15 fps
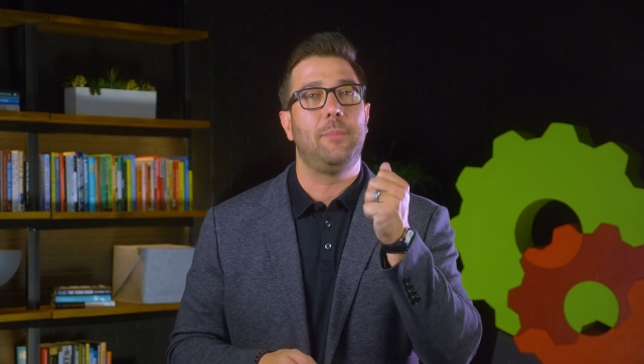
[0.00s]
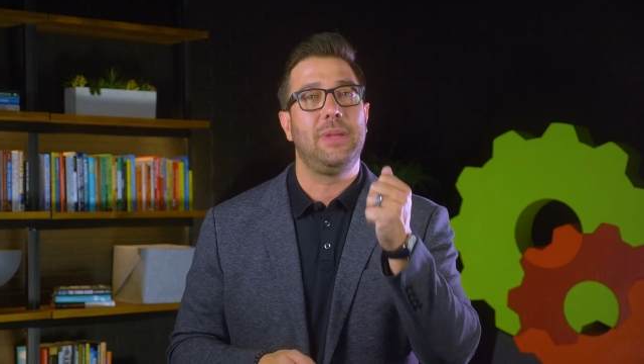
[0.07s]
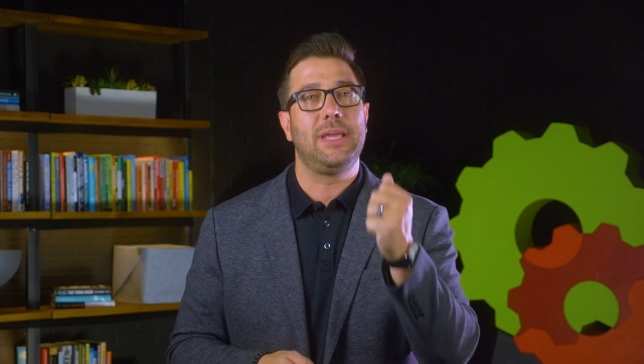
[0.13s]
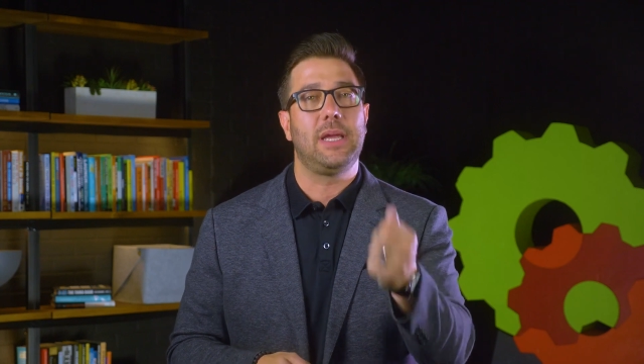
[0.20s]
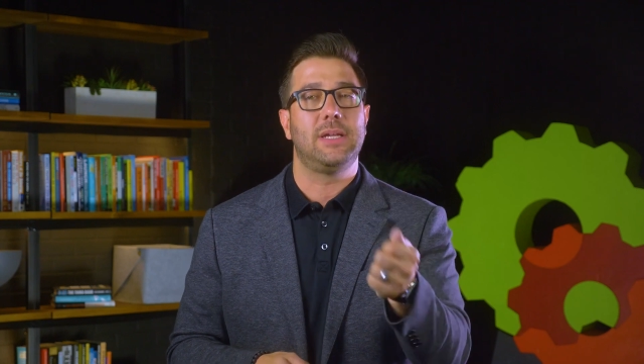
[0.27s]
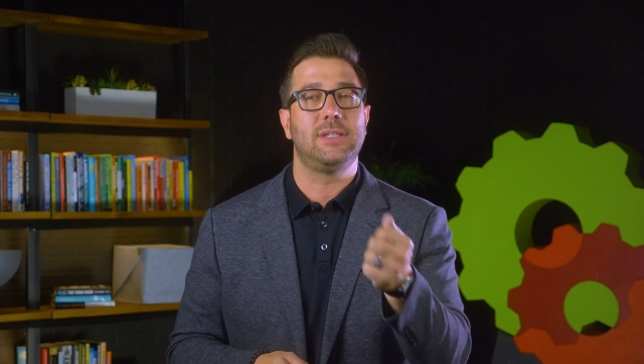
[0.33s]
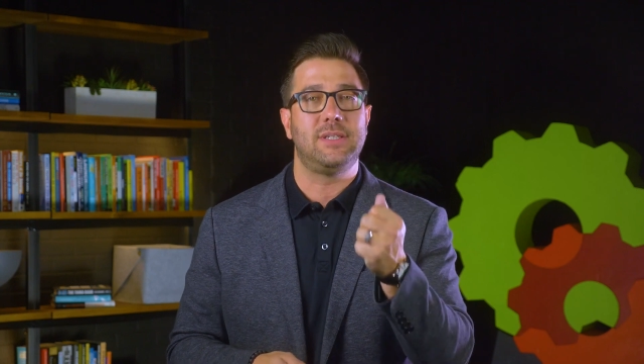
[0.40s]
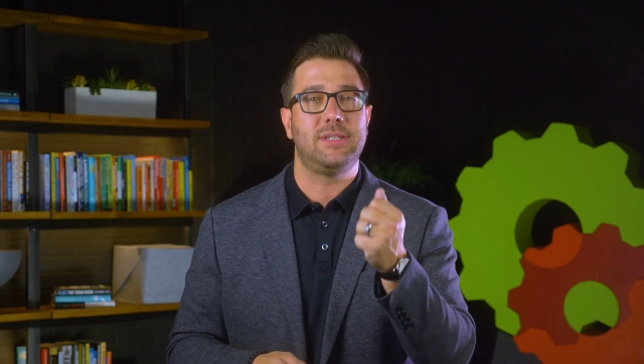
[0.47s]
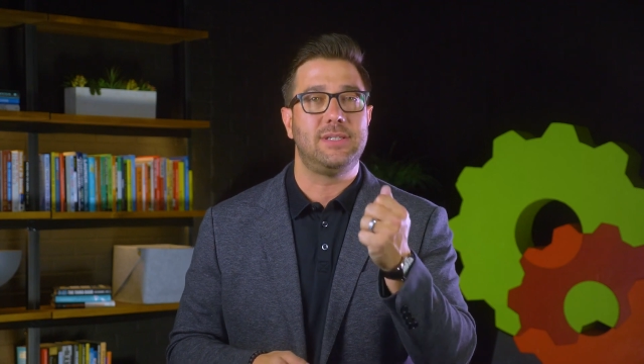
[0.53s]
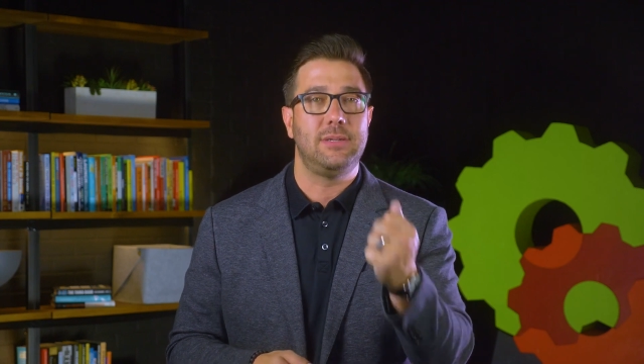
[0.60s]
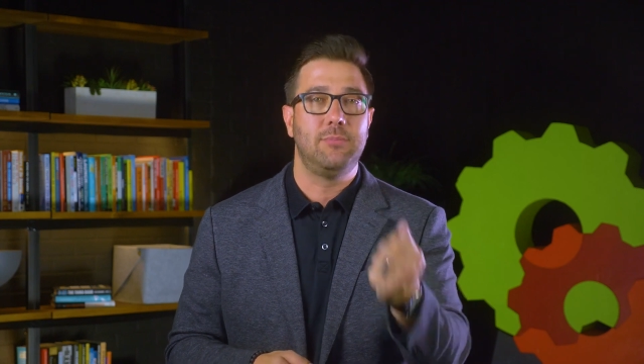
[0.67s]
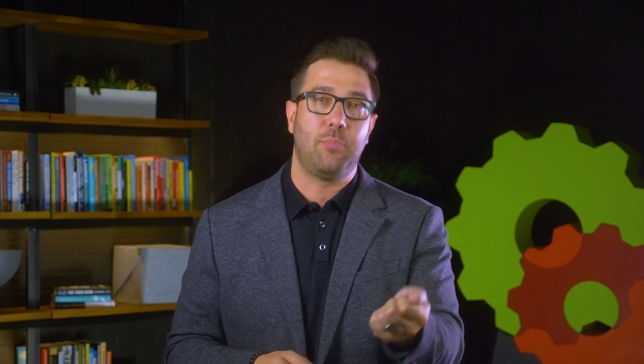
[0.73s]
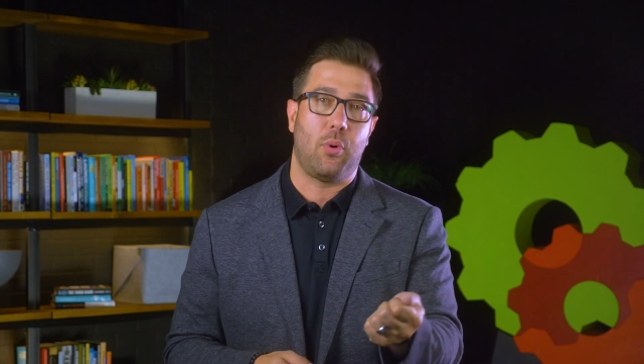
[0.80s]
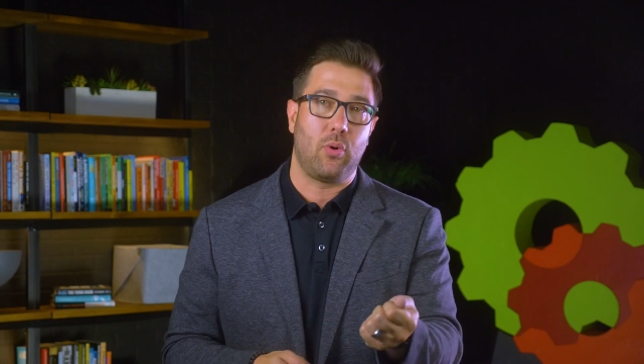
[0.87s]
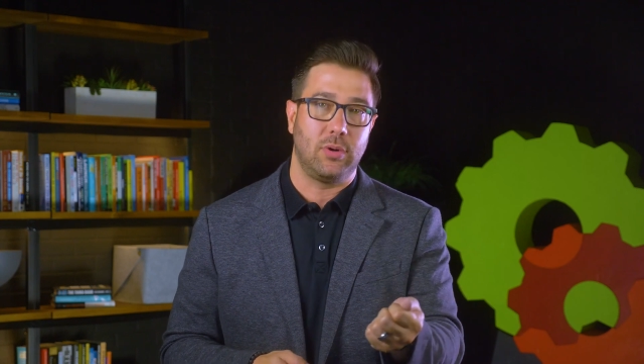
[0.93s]
because it's
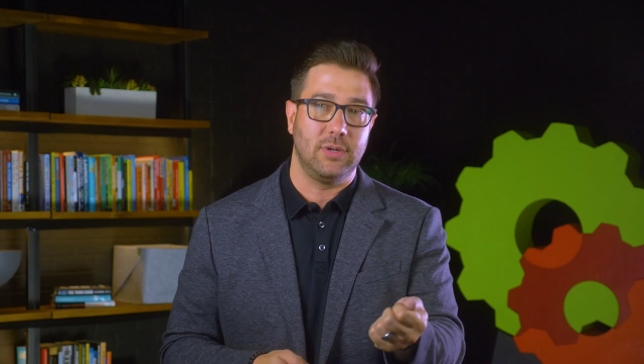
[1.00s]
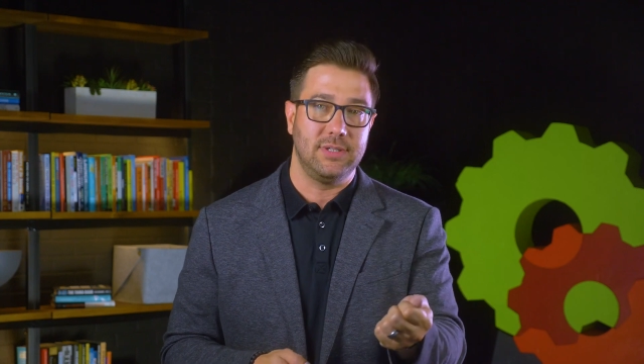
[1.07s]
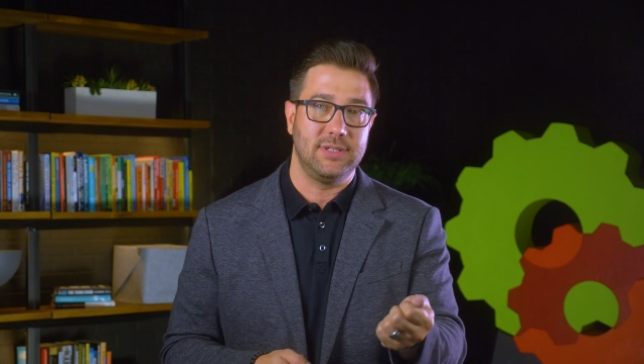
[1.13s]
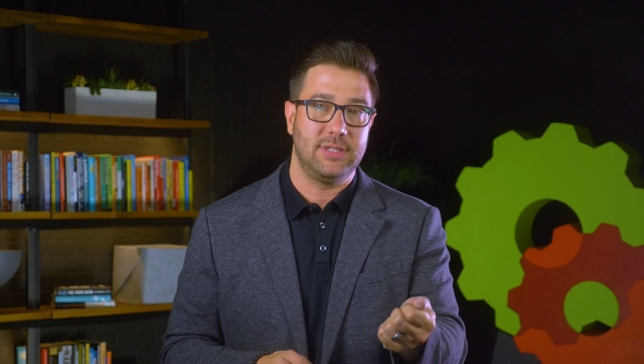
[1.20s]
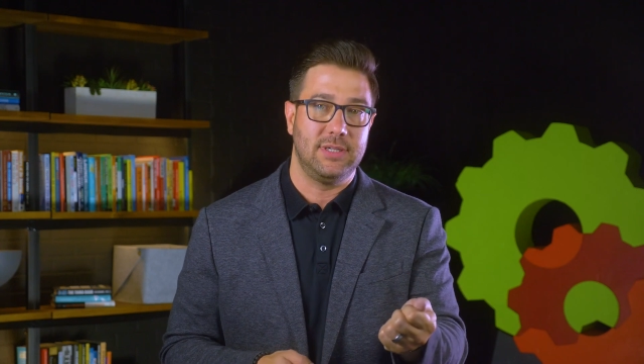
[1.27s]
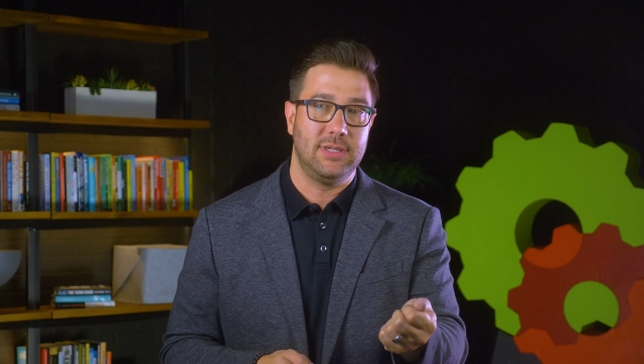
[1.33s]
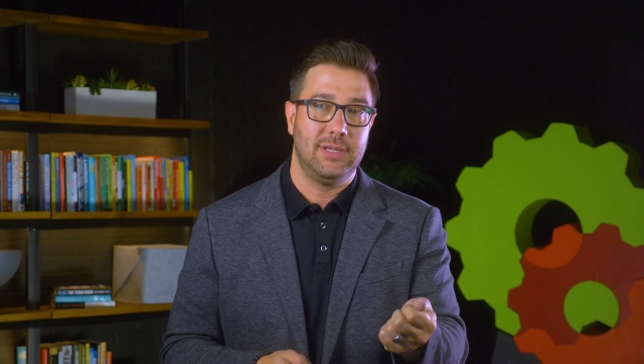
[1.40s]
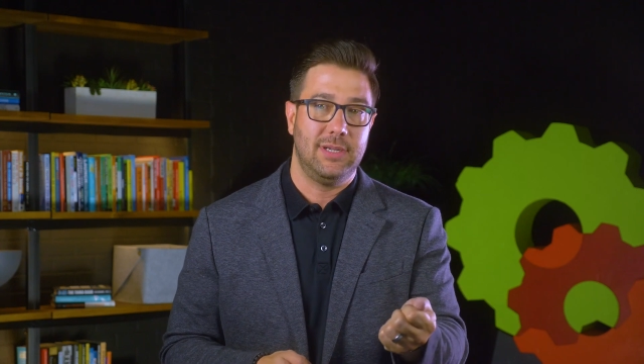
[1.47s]
important.